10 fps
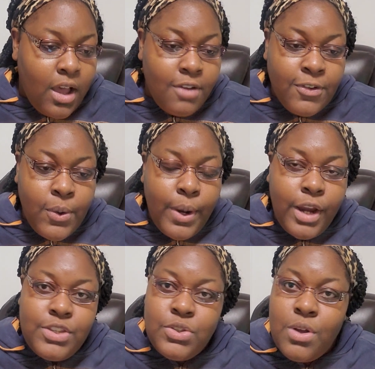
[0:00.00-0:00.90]
of
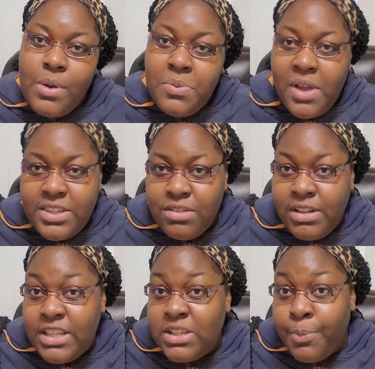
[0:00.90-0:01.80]
course, no one wants to
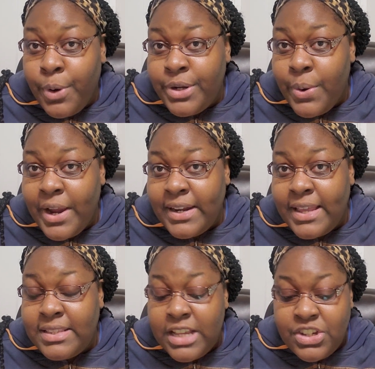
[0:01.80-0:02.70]
really support
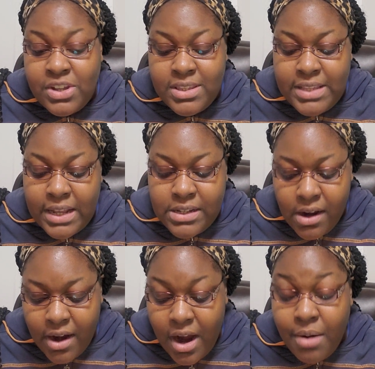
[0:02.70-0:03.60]
organizations that
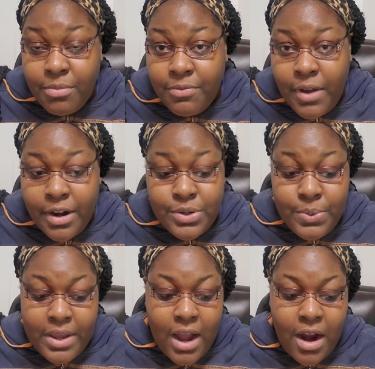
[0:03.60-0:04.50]
are
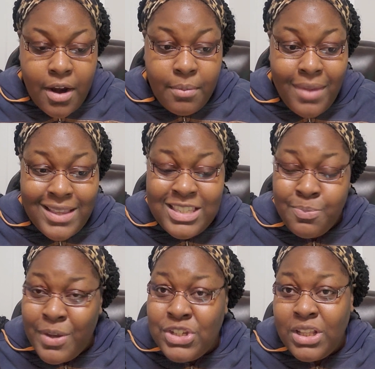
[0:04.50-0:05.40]
doing harm,
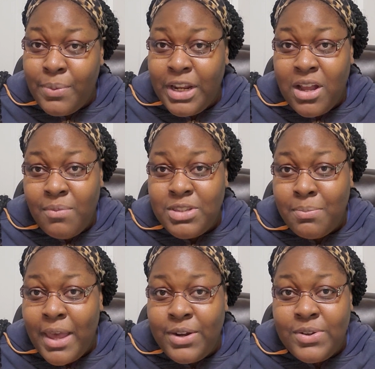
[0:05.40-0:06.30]
especially when it comes to
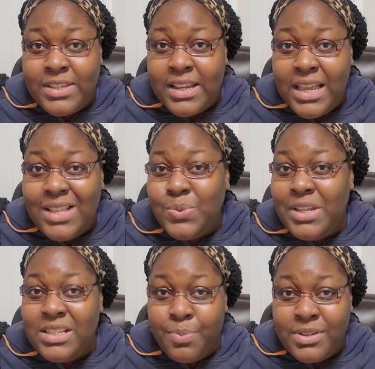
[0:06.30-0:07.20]
minors and kids. We
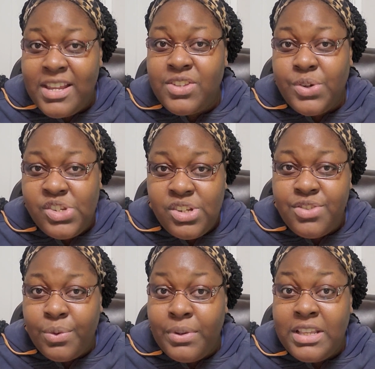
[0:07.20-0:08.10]
need to protect our
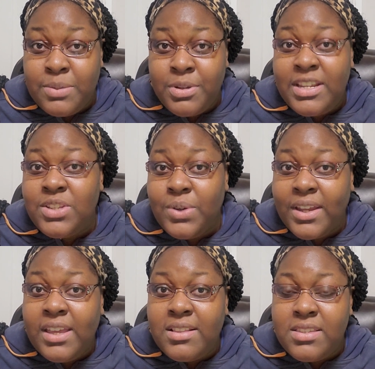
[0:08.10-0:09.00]
children. We need to protect our
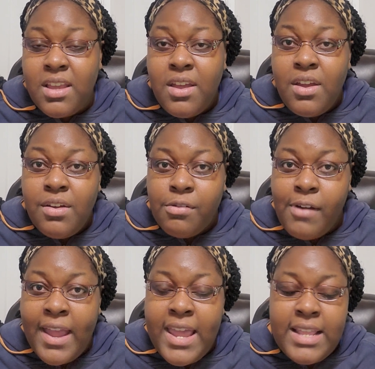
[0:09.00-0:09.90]
kids,
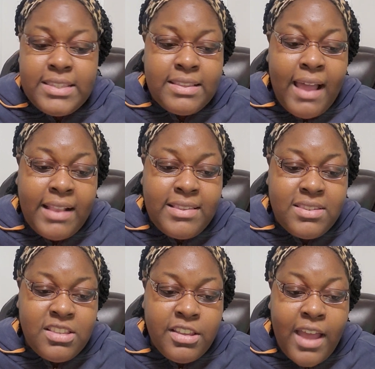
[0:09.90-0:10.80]
right?
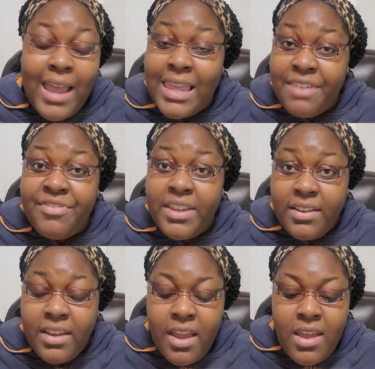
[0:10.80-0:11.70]
That's a given.
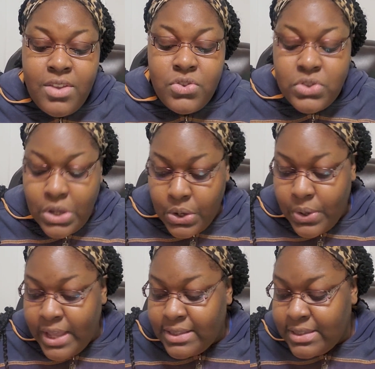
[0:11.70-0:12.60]

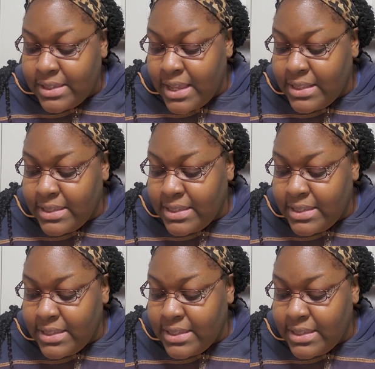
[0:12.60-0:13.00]
So it's